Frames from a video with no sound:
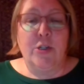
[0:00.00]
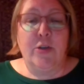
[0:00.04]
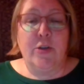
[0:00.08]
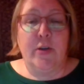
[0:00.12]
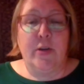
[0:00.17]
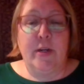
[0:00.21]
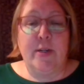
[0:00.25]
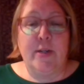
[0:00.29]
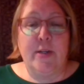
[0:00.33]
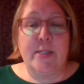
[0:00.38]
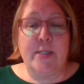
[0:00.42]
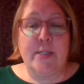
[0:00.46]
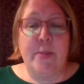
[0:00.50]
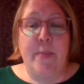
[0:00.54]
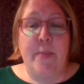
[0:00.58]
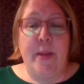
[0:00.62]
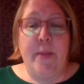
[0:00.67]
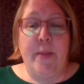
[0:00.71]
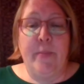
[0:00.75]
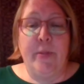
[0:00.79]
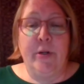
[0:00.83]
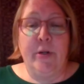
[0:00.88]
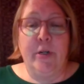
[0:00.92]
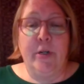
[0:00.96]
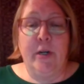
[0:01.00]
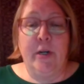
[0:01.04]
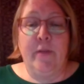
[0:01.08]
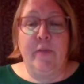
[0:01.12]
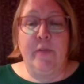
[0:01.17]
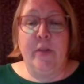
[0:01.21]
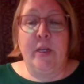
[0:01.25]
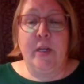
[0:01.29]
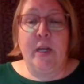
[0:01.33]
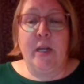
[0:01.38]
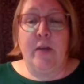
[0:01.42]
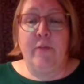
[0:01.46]
Treuer is a member
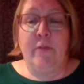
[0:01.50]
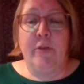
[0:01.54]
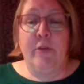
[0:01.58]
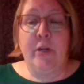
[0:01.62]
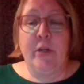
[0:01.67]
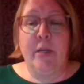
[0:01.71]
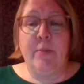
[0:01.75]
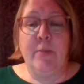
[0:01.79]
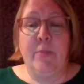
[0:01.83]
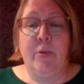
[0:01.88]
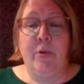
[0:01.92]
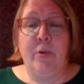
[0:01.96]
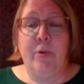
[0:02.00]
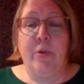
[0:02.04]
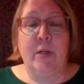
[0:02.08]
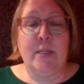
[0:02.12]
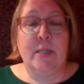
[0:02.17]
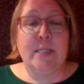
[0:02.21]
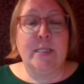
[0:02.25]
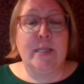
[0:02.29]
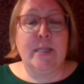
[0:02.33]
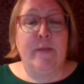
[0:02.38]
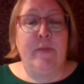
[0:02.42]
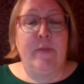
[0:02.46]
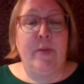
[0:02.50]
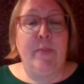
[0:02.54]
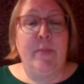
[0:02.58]
of the governing boards of